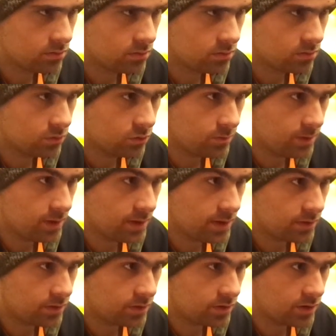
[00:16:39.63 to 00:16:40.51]
2
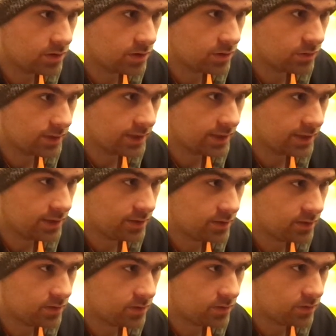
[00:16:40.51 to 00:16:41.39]
panels on the wait
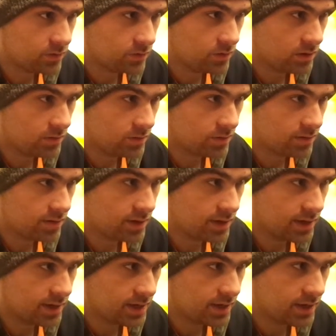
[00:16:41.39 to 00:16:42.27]
list. One was
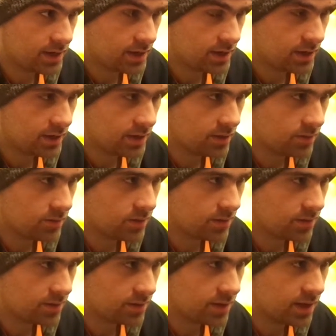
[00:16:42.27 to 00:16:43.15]
denied, another one
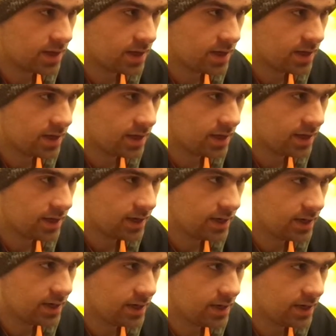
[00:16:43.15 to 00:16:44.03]
was denied,
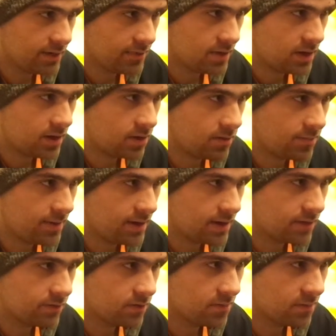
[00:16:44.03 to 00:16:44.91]
and I have not heard
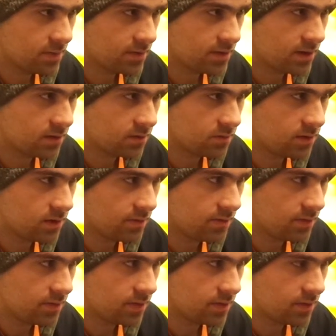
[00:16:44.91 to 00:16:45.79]
back from the second one of
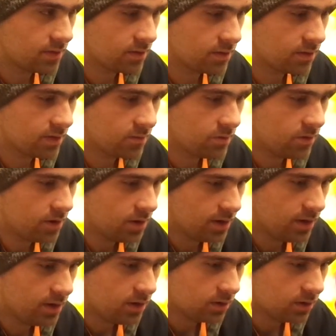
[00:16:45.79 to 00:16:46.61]
the same one.